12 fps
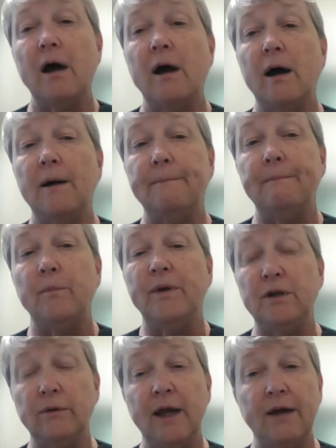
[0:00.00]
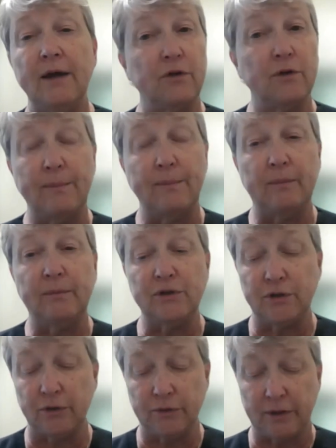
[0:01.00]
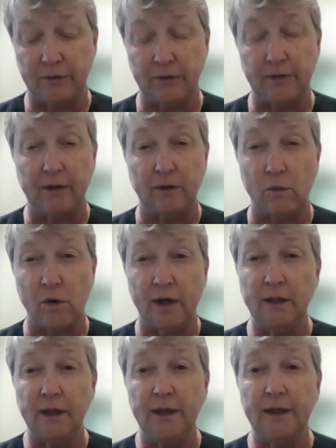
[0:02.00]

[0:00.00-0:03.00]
Um, we don't have a great published dose other than the one,